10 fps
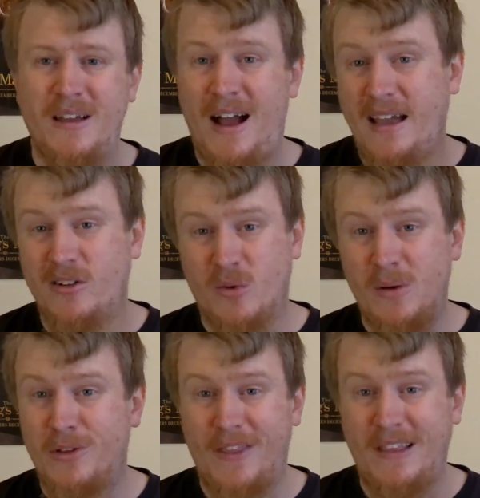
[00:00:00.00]
I agree
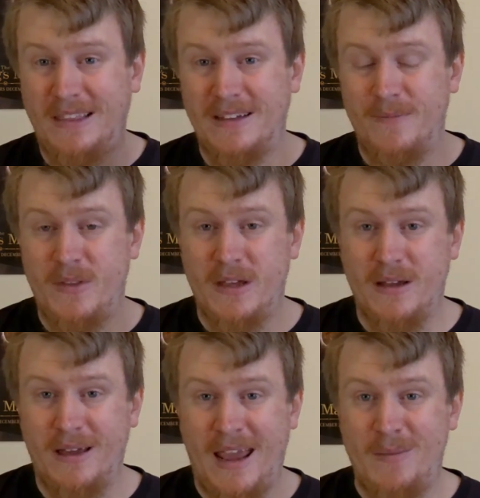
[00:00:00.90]
with her. I think
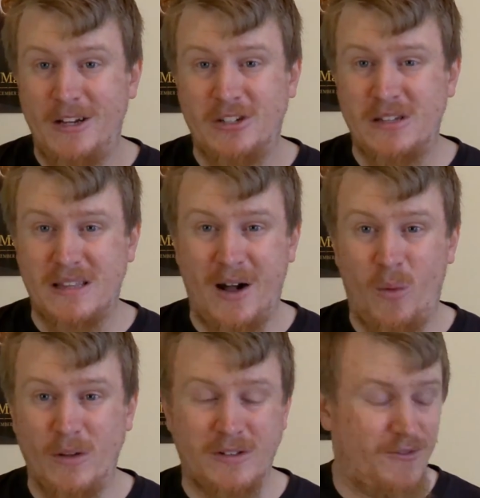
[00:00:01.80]
the animation style
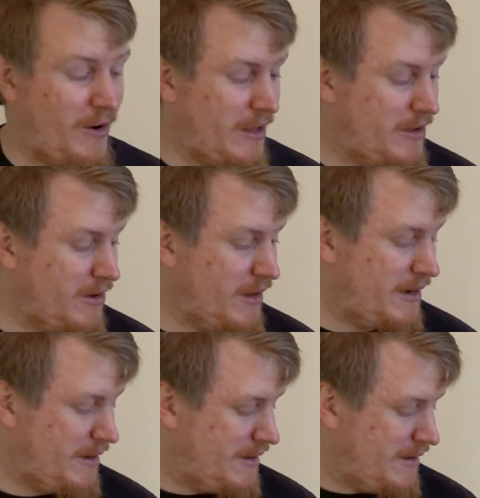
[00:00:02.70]
wasn't very
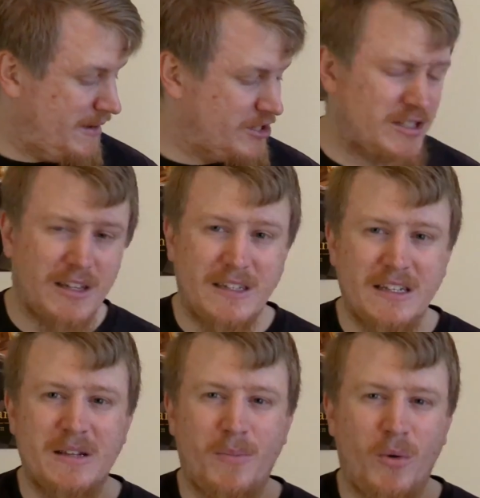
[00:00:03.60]
good. Just a
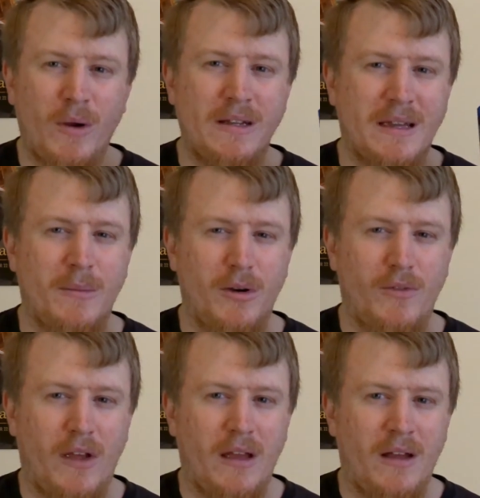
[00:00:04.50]
disappointing
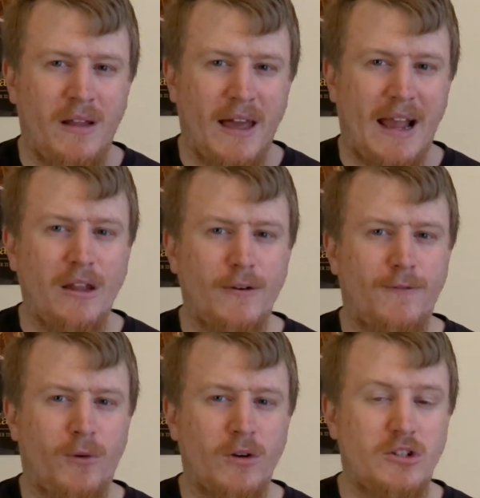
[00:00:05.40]
movie. Like, I look
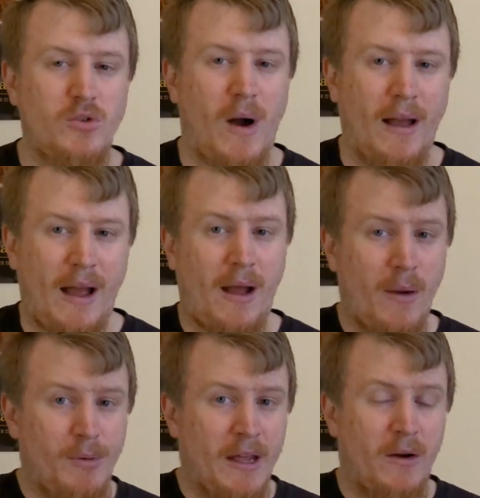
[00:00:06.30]
forward to, I
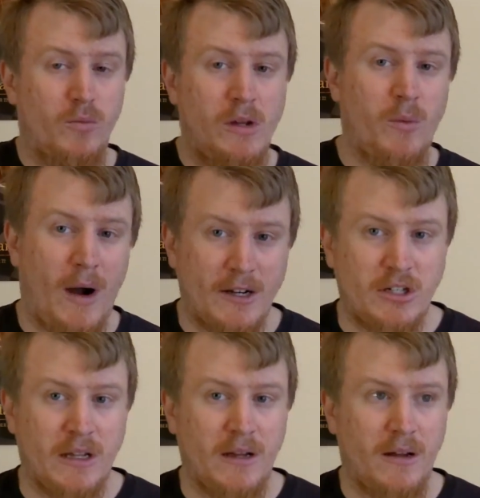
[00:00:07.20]
plan on
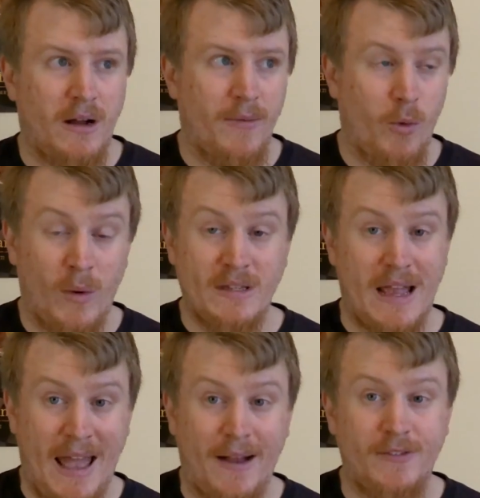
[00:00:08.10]
rewatching the ones
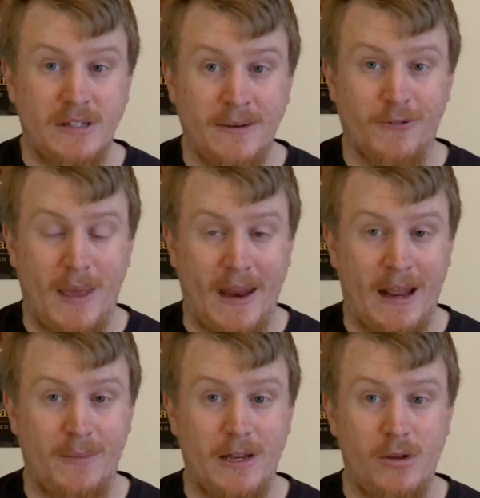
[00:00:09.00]
I have seen from that
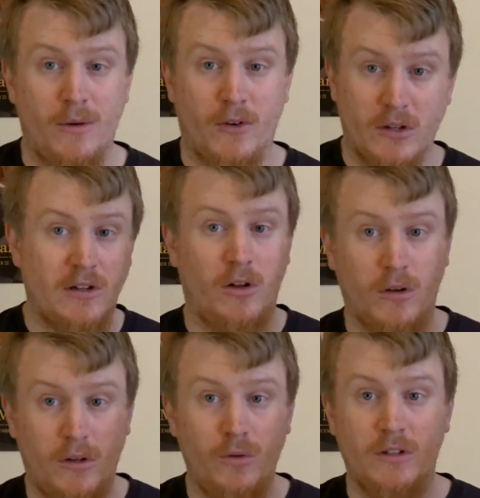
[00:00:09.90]
animated universe, and I'll
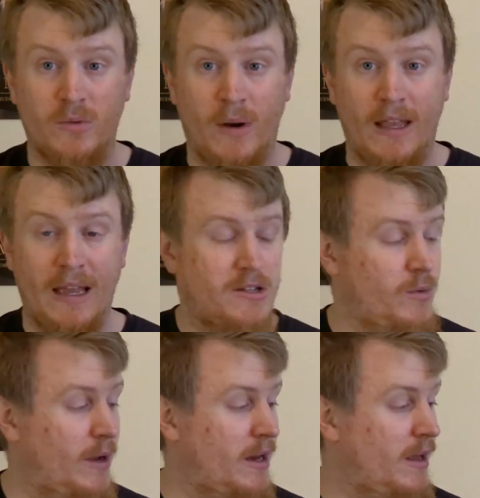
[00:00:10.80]
include this when I get
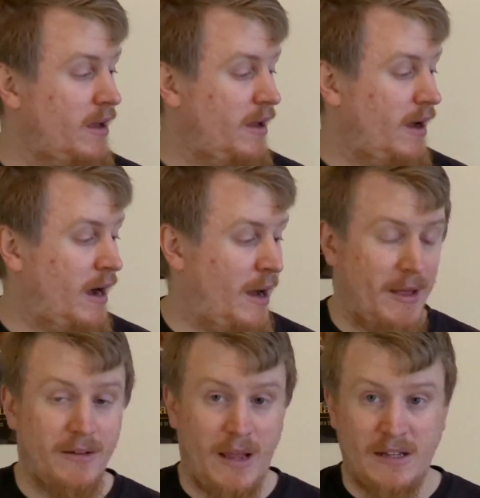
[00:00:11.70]
to it,
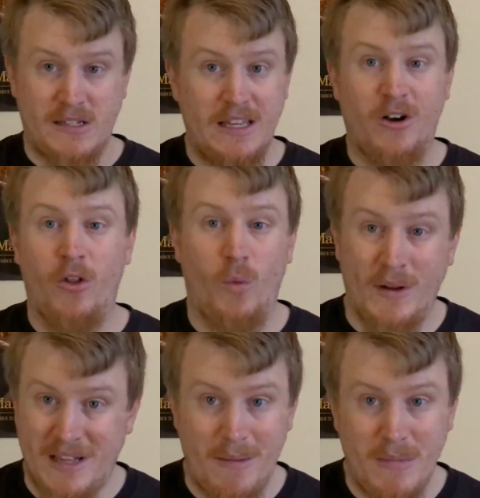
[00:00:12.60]
and seeing all the
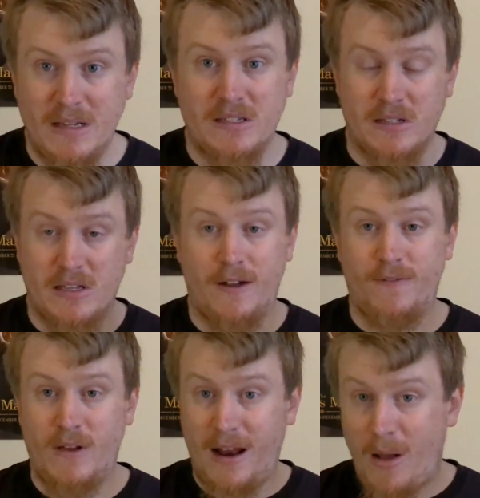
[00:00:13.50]
ones I missed and stuff.
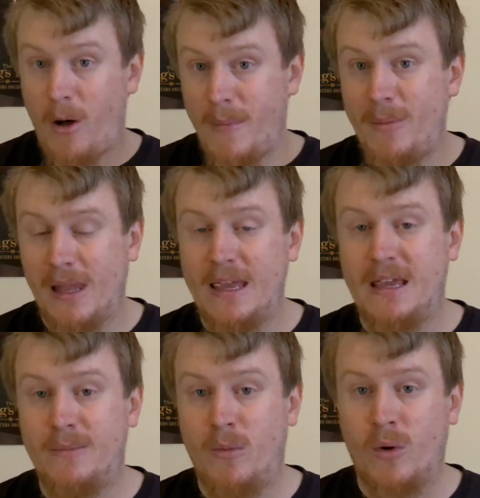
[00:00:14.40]
And I'll maybe like
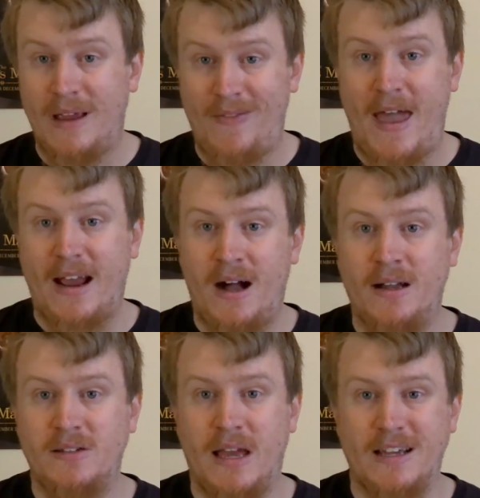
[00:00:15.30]
it more in that
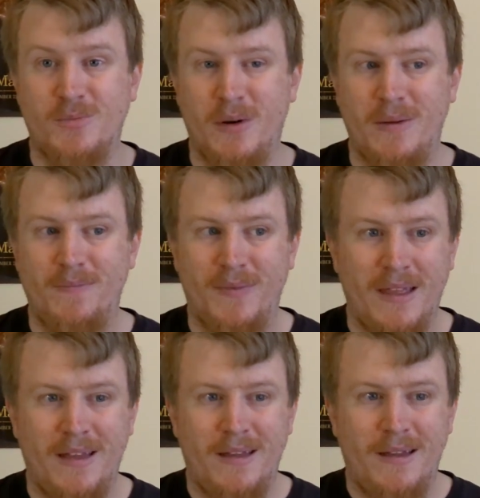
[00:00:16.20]
context, but
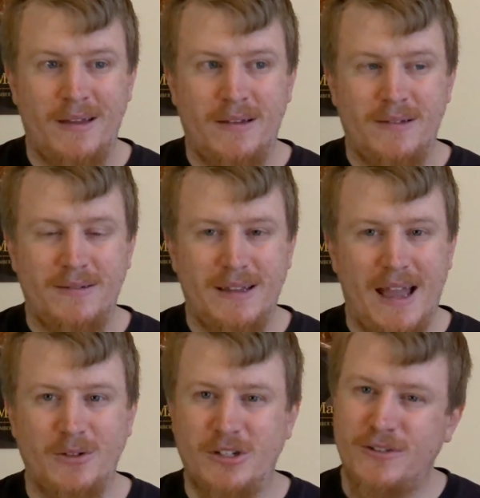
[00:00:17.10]

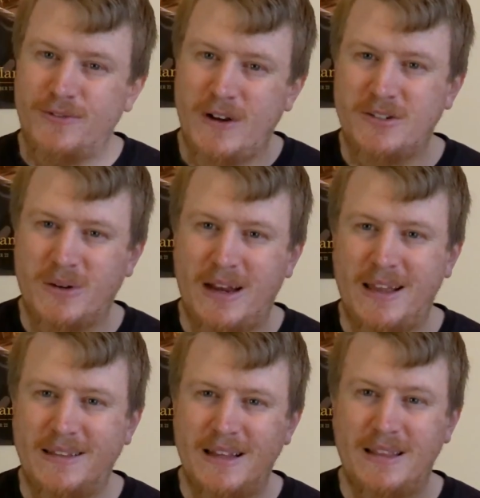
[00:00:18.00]
yeah, it was just
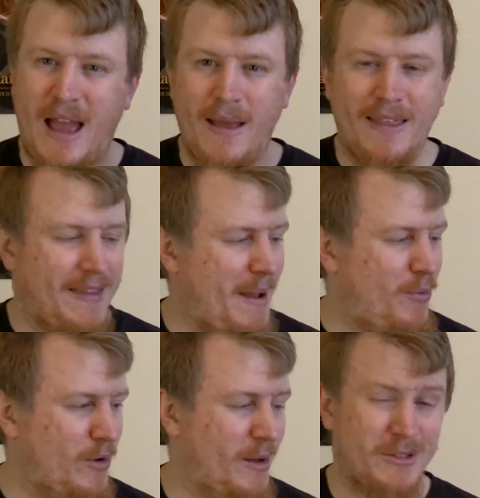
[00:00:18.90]
frustrating. Because I think at that
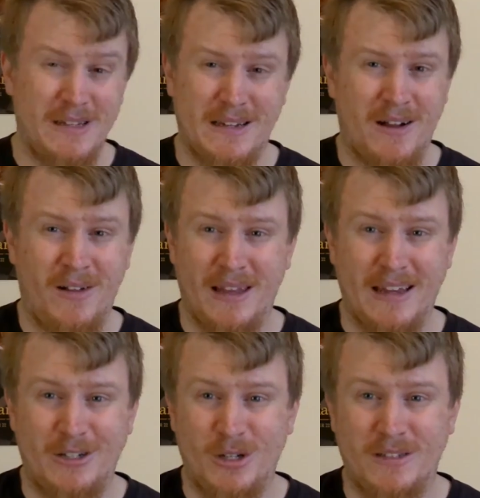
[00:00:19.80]
point, you almost need to call it
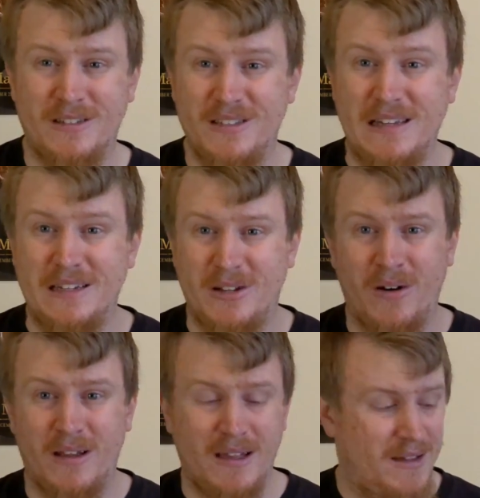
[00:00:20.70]
like Justice League
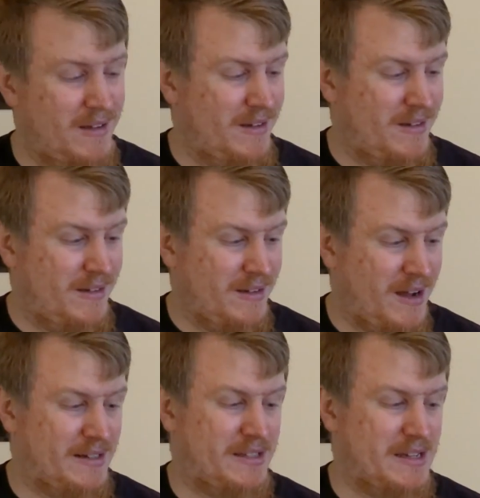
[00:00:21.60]
Dark
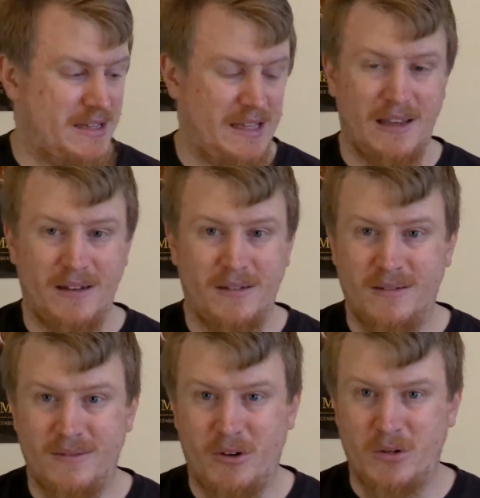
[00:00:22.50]
Constantine
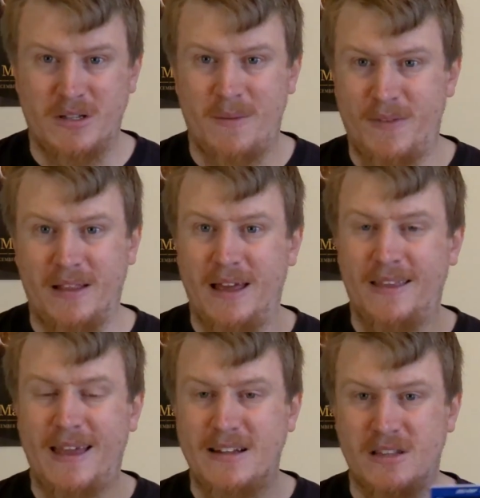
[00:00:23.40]
or something
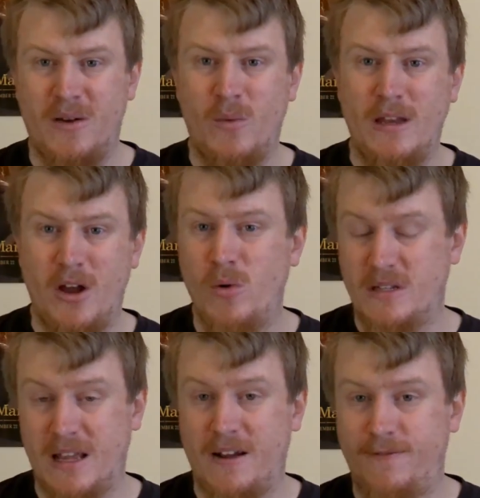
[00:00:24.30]
like that, so that we know it's like a